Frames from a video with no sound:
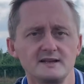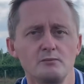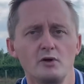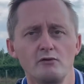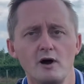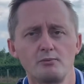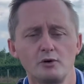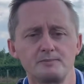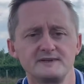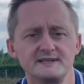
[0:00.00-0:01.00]
than what there are
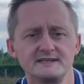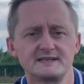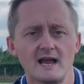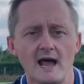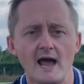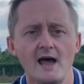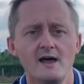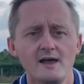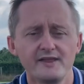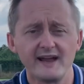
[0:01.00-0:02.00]
properties.
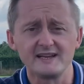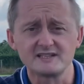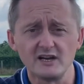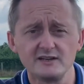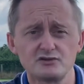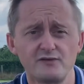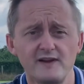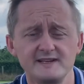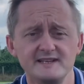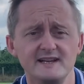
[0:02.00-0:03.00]
That in turn is
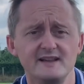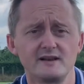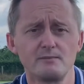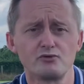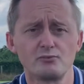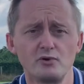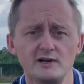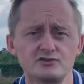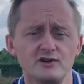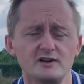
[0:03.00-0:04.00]
reflected in the number of
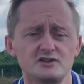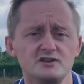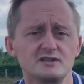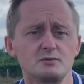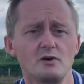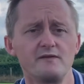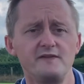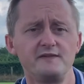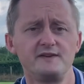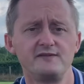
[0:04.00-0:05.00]
price reductions. So we've got
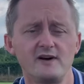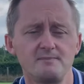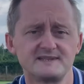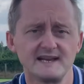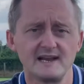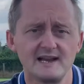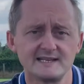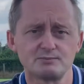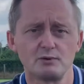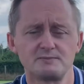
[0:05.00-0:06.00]
55%
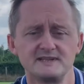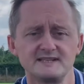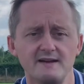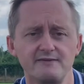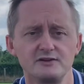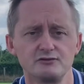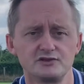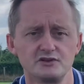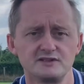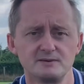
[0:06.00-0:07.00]
less properties having to
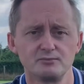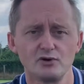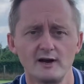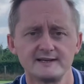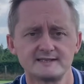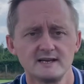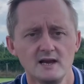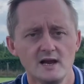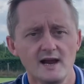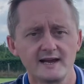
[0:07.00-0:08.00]
reduce in price.
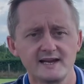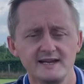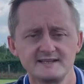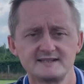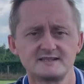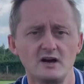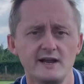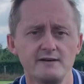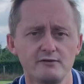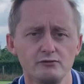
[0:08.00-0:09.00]
Again, it's a sign
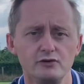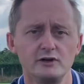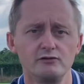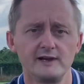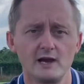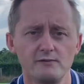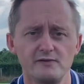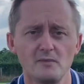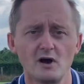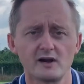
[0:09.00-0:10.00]
of a really, really healthy
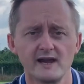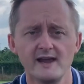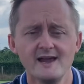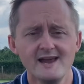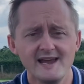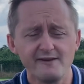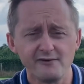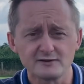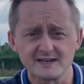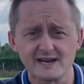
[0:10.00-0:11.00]
market. It
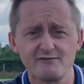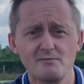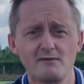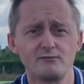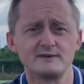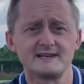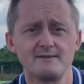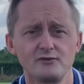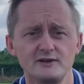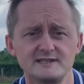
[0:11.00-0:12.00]
feels like every month we're
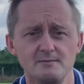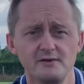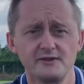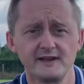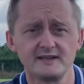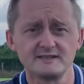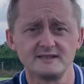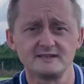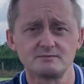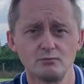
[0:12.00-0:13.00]
saying very similar things, and
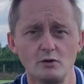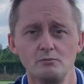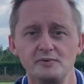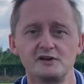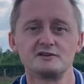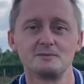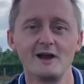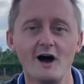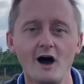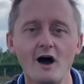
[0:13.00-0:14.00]
it's, well, because we
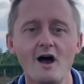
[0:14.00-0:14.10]
are,